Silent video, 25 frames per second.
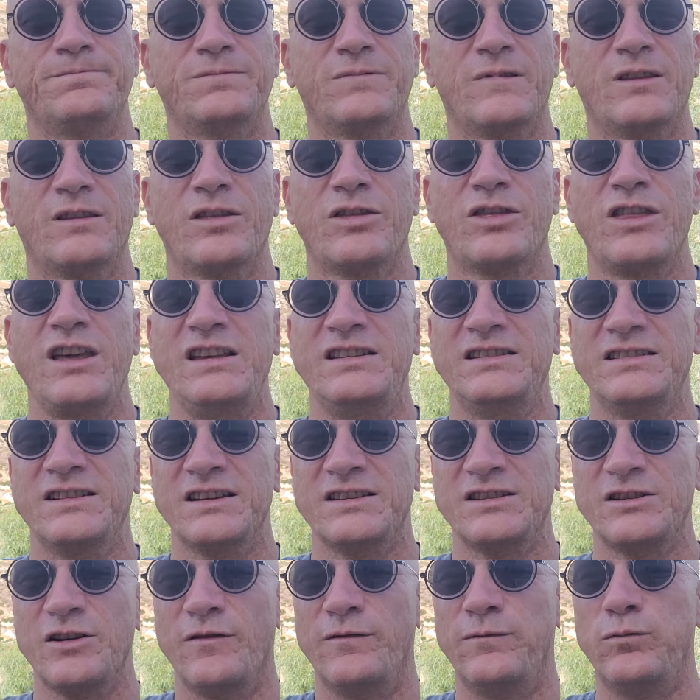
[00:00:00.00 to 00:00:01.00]

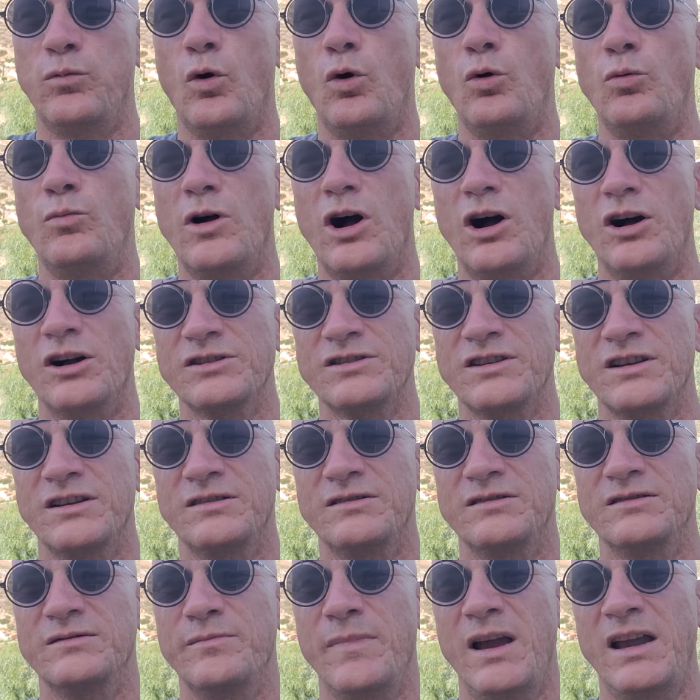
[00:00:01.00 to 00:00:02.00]
thesis of Walmart
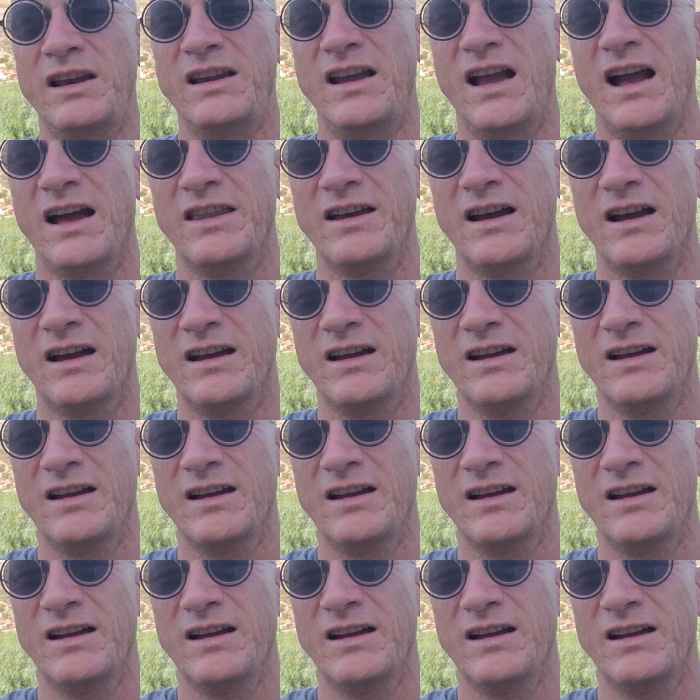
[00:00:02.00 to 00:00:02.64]
and many other